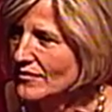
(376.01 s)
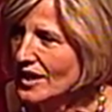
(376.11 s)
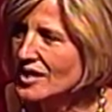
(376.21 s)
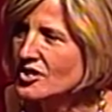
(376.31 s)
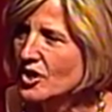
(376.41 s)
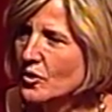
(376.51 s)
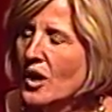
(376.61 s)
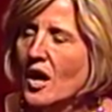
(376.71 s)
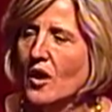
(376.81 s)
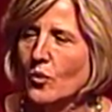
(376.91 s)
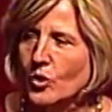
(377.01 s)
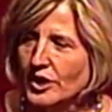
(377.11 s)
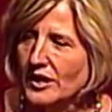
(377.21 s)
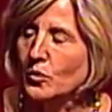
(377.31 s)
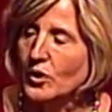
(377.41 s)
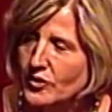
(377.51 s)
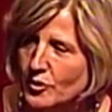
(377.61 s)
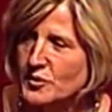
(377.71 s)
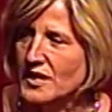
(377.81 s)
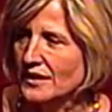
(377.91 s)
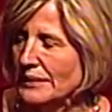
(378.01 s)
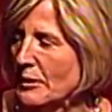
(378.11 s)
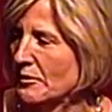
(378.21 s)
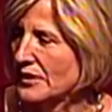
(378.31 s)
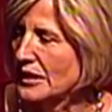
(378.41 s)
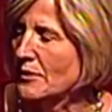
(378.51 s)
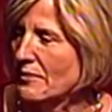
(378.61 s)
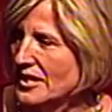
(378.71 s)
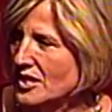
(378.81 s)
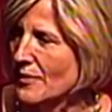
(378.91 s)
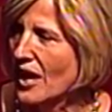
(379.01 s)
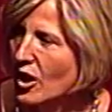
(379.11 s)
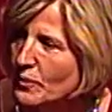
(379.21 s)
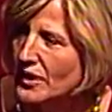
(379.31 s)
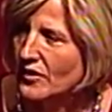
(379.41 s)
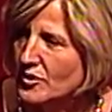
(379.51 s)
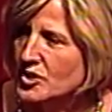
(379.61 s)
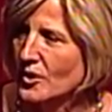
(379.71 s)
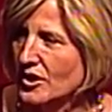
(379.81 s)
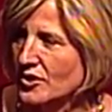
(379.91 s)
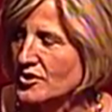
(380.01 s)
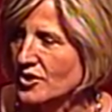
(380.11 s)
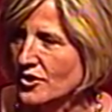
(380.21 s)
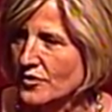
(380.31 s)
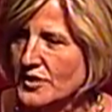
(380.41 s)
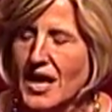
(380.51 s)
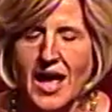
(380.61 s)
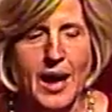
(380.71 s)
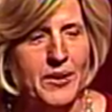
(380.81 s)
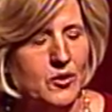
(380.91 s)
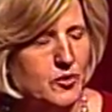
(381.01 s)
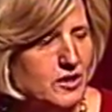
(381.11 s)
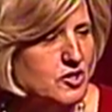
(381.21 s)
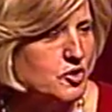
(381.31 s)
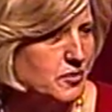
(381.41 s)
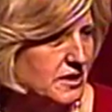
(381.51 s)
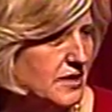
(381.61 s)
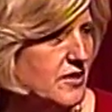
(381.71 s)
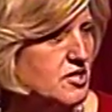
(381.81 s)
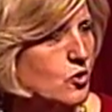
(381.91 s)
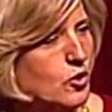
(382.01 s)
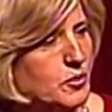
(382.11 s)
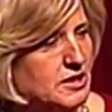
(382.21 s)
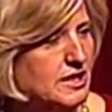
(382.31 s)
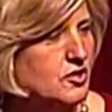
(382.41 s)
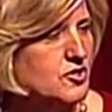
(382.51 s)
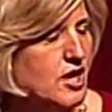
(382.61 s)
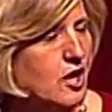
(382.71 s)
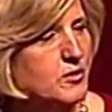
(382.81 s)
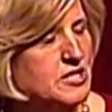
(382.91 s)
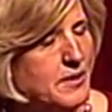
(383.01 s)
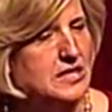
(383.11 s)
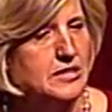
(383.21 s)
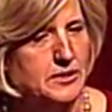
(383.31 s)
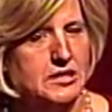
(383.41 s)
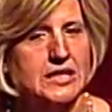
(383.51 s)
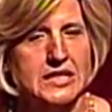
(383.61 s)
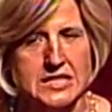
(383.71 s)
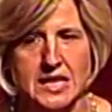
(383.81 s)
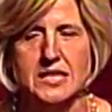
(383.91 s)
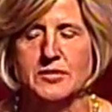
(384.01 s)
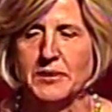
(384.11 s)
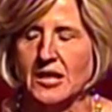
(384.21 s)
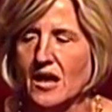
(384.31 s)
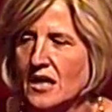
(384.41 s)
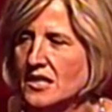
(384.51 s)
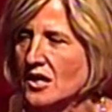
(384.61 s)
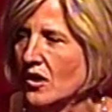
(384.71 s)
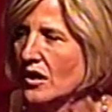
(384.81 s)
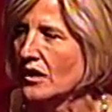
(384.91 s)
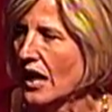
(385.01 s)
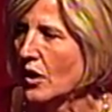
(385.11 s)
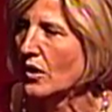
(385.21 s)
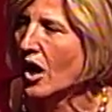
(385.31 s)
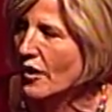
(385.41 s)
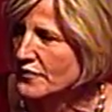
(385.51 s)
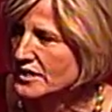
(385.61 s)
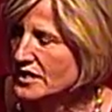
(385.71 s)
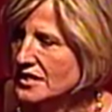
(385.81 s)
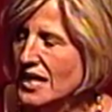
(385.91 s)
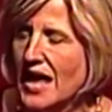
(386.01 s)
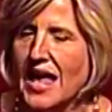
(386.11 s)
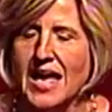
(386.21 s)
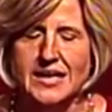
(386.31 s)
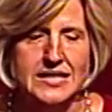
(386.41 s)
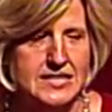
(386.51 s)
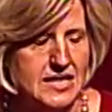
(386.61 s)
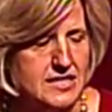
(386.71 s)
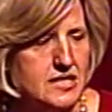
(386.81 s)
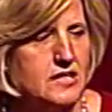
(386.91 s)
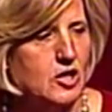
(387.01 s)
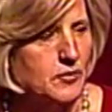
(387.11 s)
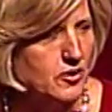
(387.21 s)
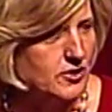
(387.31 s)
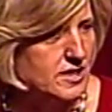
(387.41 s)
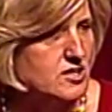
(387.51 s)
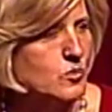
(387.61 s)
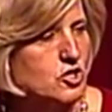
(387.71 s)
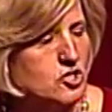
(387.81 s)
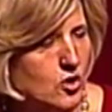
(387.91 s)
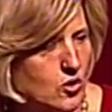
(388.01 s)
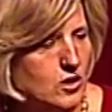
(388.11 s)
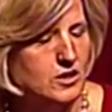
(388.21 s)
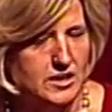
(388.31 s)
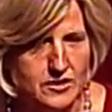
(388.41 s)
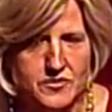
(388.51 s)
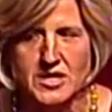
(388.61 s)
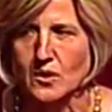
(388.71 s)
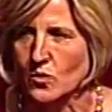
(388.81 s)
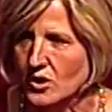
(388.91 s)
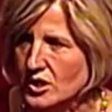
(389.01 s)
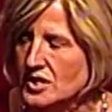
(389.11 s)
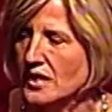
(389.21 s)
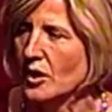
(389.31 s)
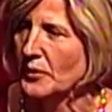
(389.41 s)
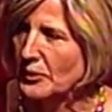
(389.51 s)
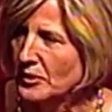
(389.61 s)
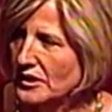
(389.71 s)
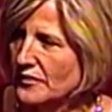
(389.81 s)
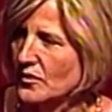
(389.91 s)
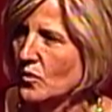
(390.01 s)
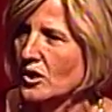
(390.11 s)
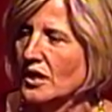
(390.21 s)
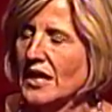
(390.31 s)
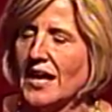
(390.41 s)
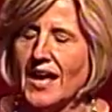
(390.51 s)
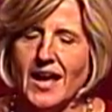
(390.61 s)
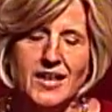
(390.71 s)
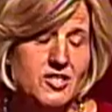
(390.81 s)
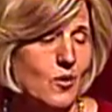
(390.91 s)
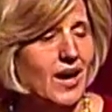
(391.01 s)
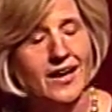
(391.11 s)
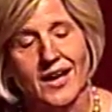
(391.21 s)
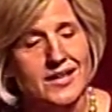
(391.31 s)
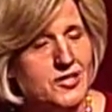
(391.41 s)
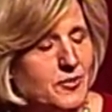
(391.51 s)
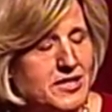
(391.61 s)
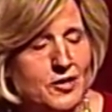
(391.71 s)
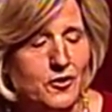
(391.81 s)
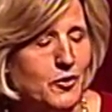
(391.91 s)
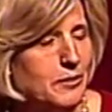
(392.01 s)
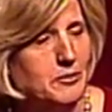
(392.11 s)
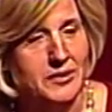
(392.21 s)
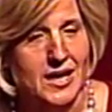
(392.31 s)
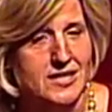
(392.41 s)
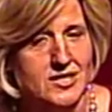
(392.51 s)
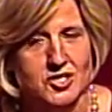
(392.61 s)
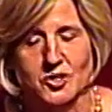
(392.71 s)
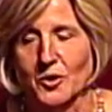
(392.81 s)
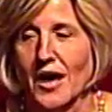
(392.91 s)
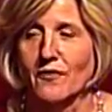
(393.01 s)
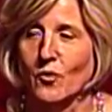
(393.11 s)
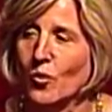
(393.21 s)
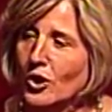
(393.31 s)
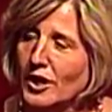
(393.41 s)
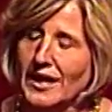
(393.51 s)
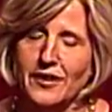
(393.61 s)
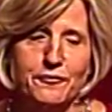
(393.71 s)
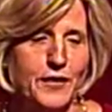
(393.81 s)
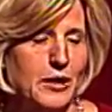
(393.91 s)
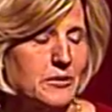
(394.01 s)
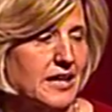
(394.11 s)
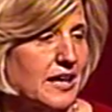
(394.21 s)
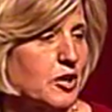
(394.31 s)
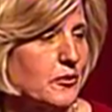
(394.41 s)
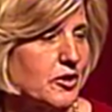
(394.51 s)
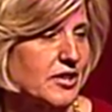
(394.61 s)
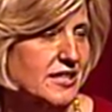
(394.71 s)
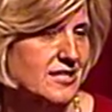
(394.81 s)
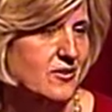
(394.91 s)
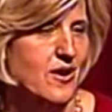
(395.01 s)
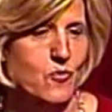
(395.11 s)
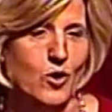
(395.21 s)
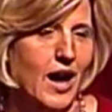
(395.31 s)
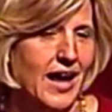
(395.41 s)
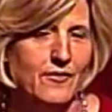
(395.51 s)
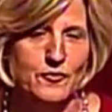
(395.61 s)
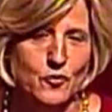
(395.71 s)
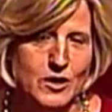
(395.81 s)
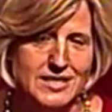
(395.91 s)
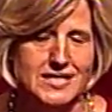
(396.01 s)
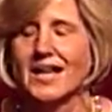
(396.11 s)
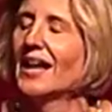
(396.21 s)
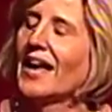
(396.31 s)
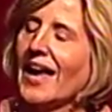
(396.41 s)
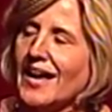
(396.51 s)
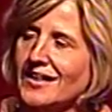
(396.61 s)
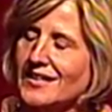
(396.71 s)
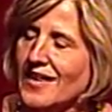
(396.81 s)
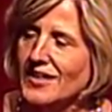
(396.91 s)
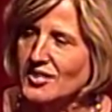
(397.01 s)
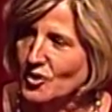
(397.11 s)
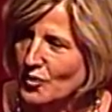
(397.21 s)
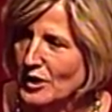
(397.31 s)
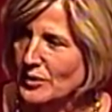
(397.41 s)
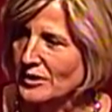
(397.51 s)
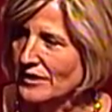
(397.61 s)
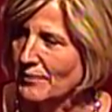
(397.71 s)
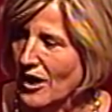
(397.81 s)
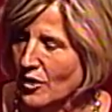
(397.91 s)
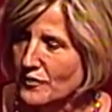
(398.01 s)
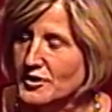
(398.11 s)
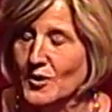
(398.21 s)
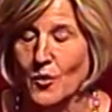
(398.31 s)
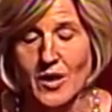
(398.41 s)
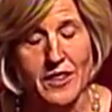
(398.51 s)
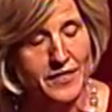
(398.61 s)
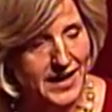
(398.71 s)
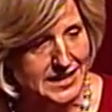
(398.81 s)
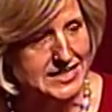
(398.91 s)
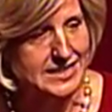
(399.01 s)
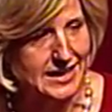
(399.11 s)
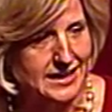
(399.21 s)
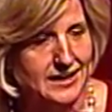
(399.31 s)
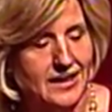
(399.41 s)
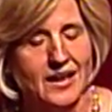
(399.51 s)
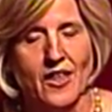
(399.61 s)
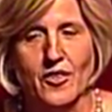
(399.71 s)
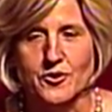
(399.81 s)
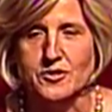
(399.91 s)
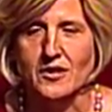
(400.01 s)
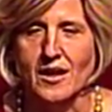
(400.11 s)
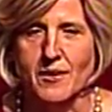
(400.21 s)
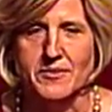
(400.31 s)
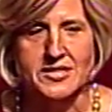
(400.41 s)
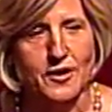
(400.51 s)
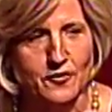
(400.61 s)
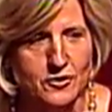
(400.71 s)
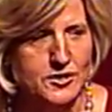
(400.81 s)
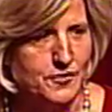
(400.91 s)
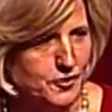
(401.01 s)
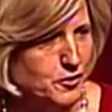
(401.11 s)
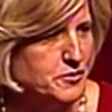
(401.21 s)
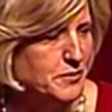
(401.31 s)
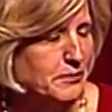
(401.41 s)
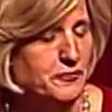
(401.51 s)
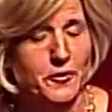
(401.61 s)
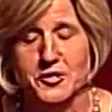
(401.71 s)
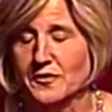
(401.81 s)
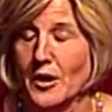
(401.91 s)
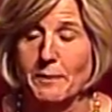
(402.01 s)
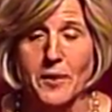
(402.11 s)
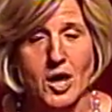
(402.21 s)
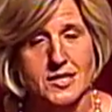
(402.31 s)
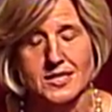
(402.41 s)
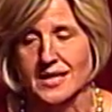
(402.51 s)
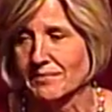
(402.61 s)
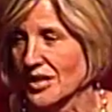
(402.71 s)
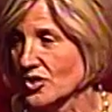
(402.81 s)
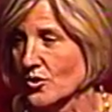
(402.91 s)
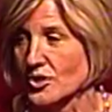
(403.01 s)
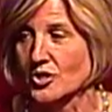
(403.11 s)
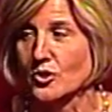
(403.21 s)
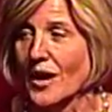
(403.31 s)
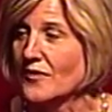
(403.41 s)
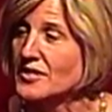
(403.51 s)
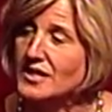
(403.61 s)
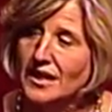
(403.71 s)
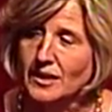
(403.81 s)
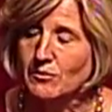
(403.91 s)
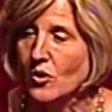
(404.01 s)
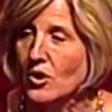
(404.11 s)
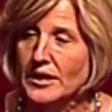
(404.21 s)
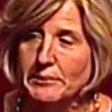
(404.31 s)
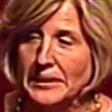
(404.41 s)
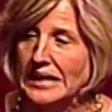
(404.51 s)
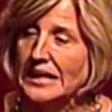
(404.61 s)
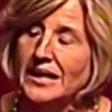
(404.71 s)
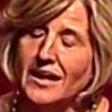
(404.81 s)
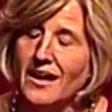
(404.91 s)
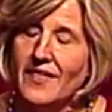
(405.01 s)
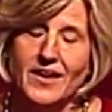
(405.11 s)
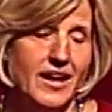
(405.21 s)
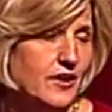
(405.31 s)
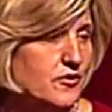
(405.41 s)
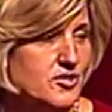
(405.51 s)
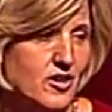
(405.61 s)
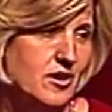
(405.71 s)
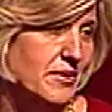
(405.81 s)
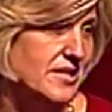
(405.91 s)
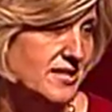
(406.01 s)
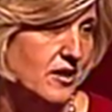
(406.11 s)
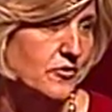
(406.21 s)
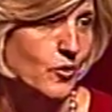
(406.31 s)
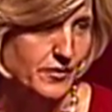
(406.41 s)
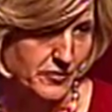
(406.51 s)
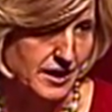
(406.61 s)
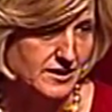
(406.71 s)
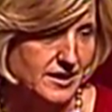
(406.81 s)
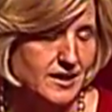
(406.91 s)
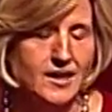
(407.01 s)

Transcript: And so working with groups like Legal Momentum, helping those who are underserved, I mean, I really do believe that as corporate leaders, our responsibility extends beyond our offices, and it extends into the communities in which Knoll lives and works, and our people live and work. And so I consider myself incredibly blessed to have work and family and communities where I have a voice, and that's incredibly powerful. So I want to thank today those several different groups of people. First of all, bosses and mentors who have seen more in me than I ever saw in myself, quite frankly.